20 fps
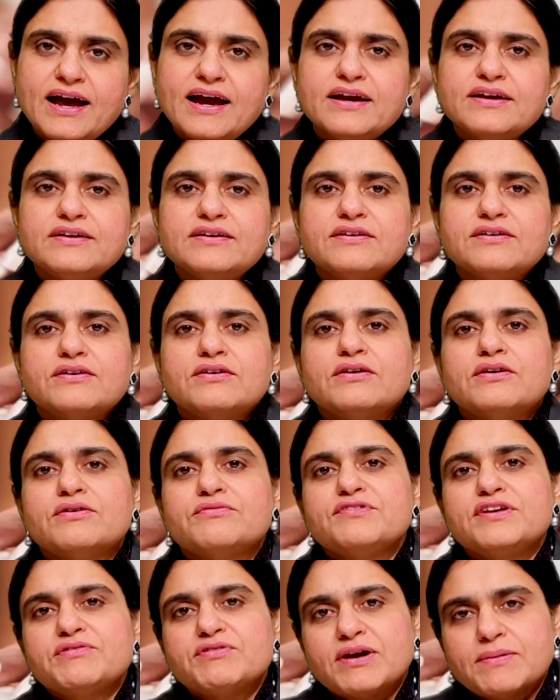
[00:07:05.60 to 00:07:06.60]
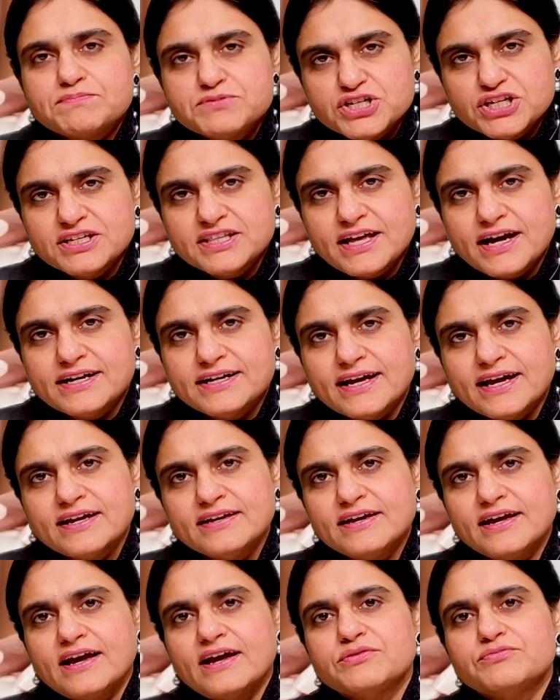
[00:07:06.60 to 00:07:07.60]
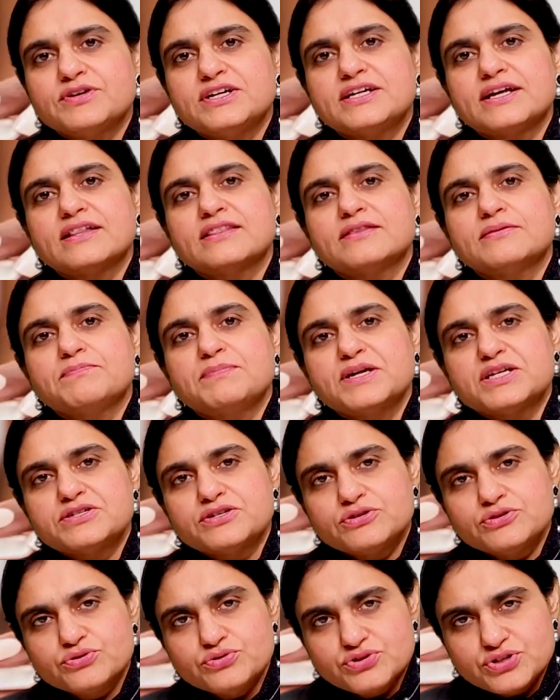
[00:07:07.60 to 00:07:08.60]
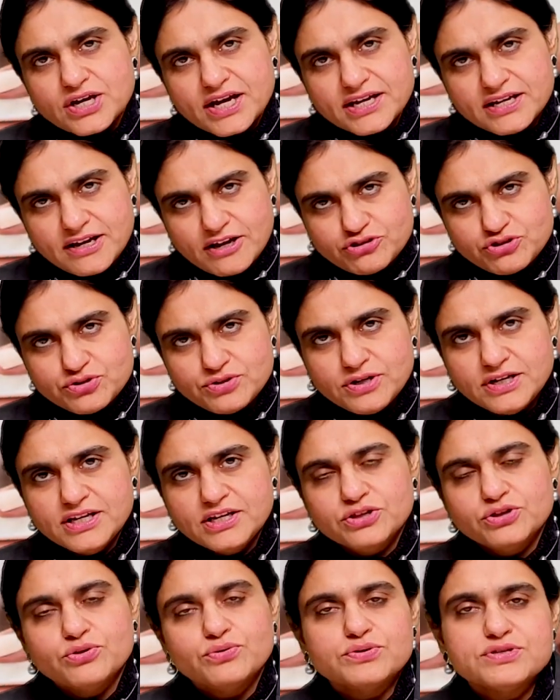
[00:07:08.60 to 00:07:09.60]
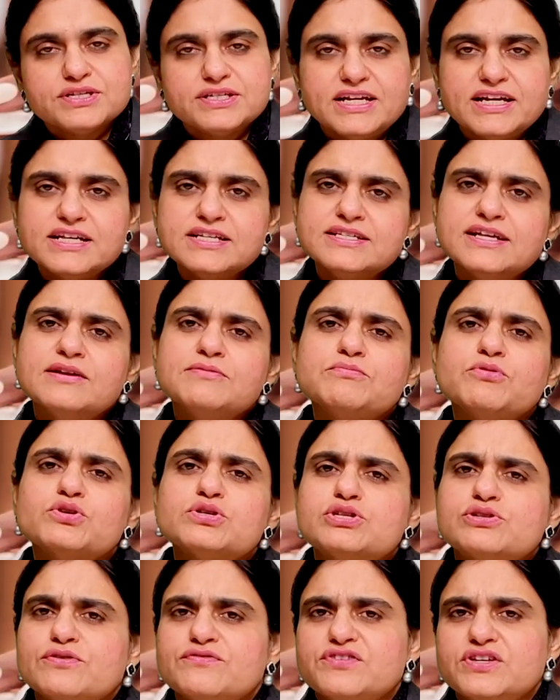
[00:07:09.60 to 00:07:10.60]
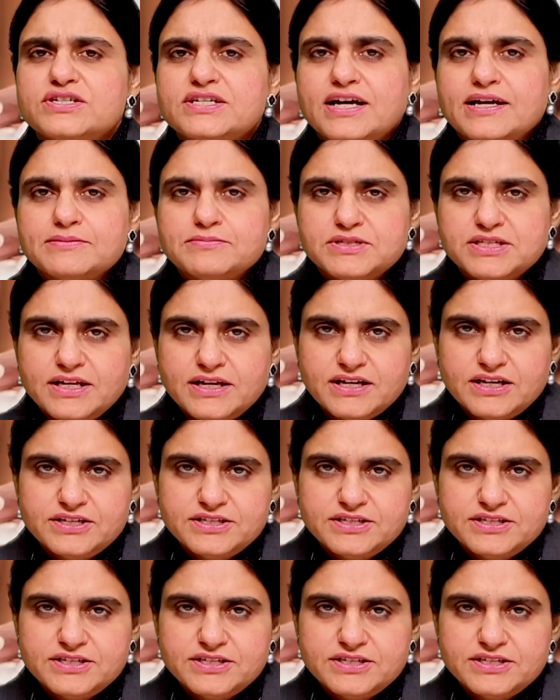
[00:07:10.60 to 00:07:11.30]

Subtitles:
and we rupture that egg and we tell the patient to try naturally in those days, and most of the times they